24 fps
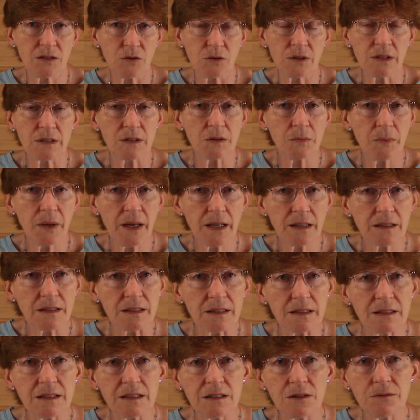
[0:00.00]
or
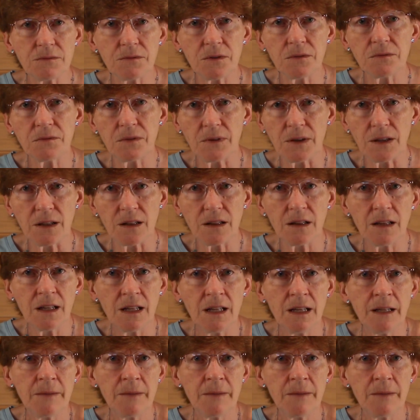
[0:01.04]
expected to fulfill